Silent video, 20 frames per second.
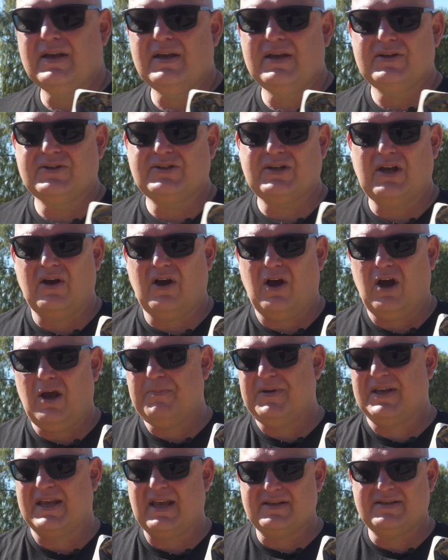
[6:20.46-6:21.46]
So I hope
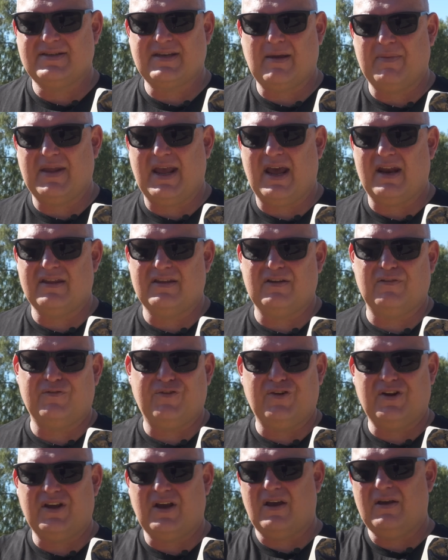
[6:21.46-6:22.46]
you're getting something out of this
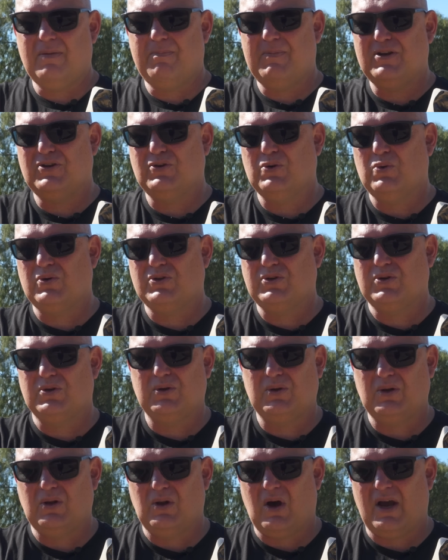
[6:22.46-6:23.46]
video. Be sure
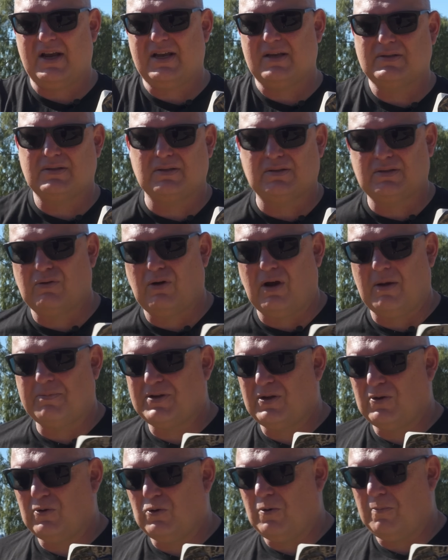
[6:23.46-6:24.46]
to like and subscribe
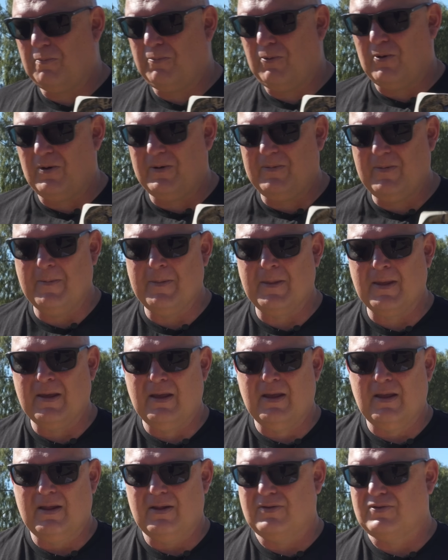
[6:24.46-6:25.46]
to Lawnporn.
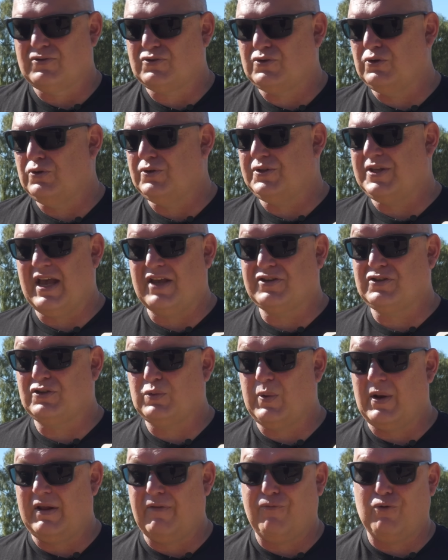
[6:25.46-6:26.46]

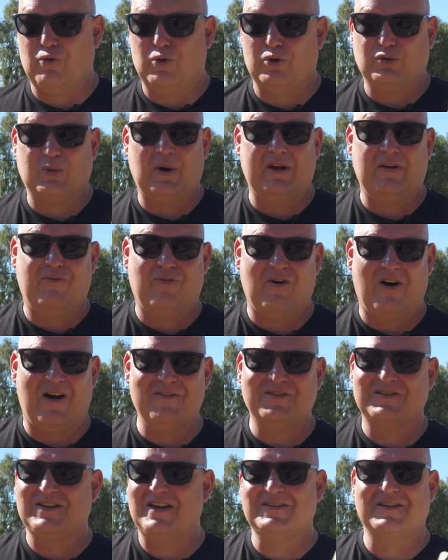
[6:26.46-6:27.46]

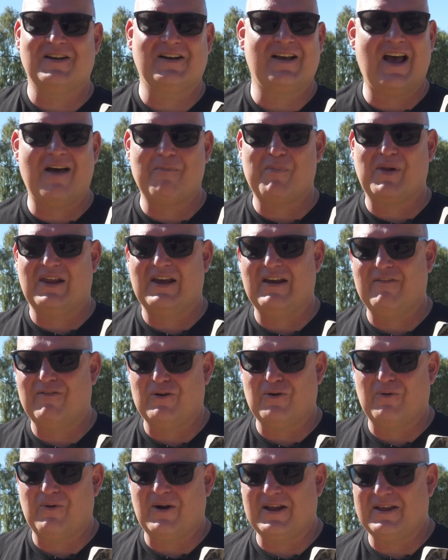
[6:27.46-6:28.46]
2024-25 season. I can't believe it
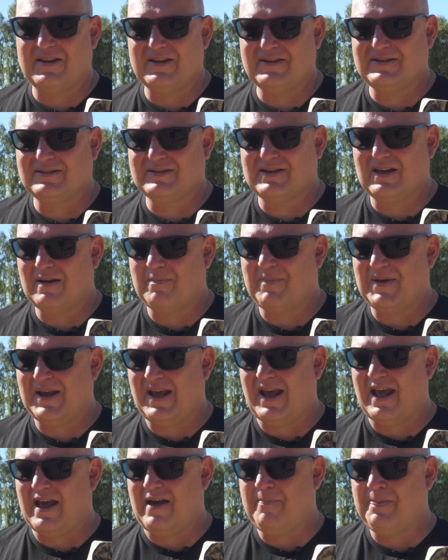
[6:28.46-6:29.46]
already. This is going to
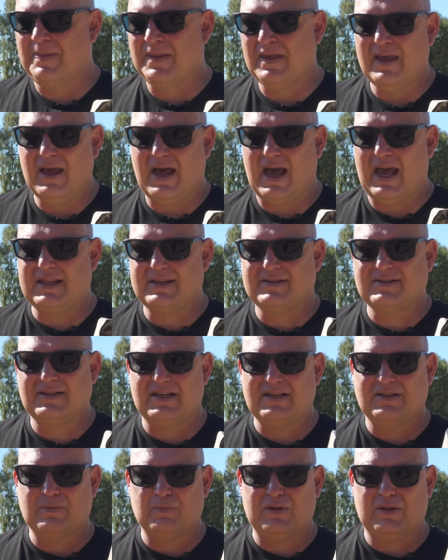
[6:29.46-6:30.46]
be our 8th
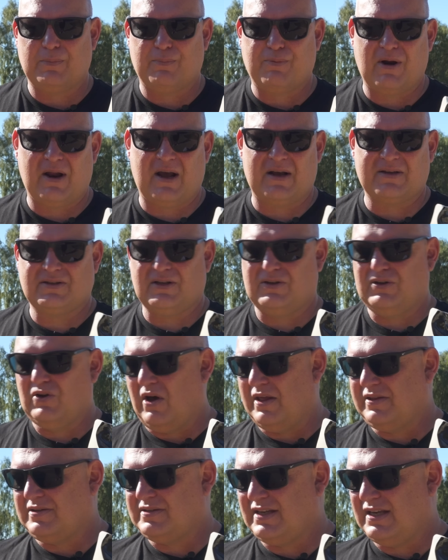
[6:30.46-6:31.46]
season with the products and
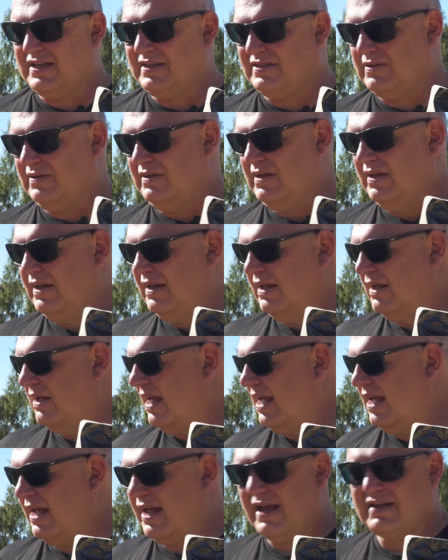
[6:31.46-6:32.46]
9th season
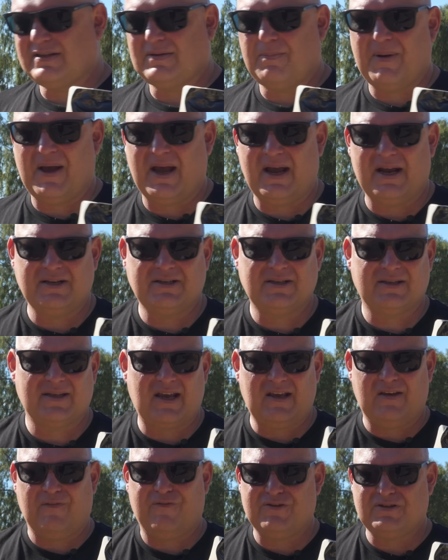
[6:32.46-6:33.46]
as a page.
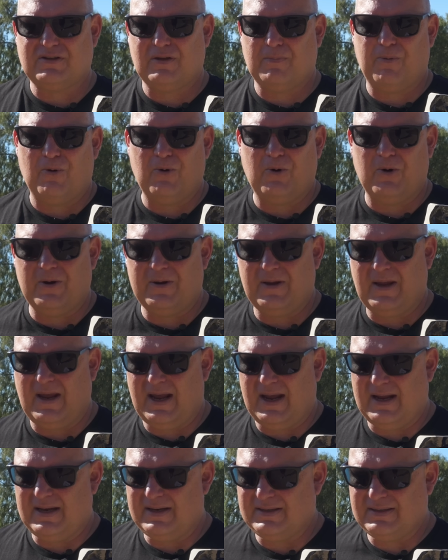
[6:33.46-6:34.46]
Thank you for your support,
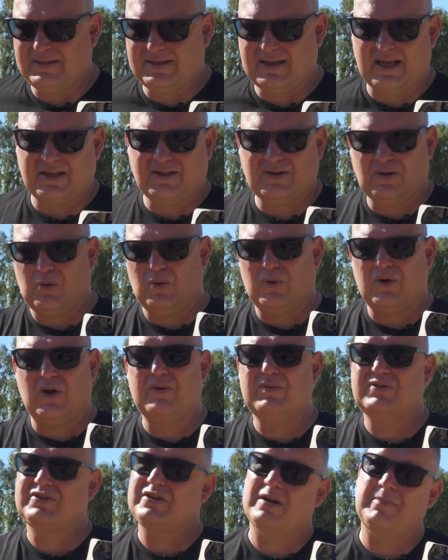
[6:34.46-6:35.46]
and get your lawn on.
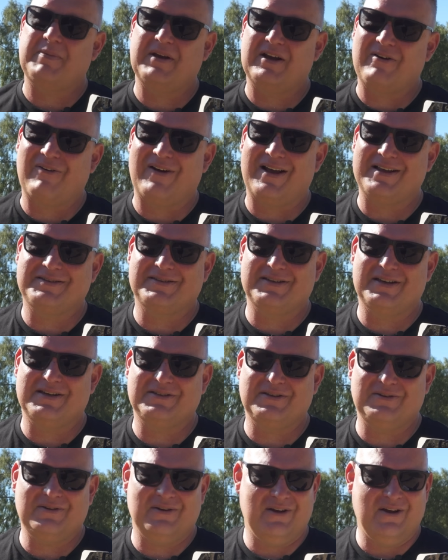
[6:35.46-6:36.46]
It's going to be a great
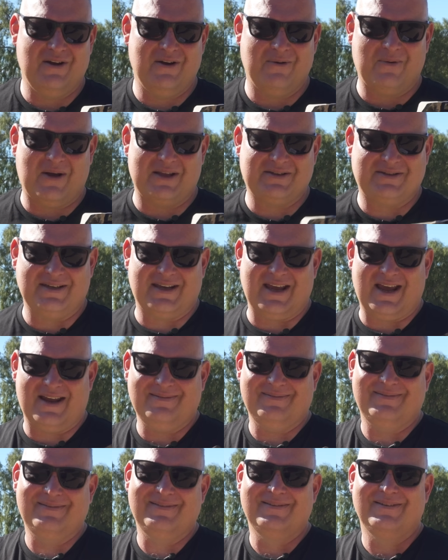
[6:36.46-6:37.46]
season once again.
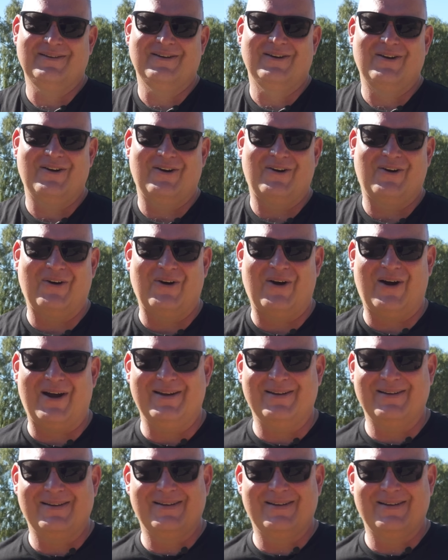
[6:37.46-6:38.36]
All right.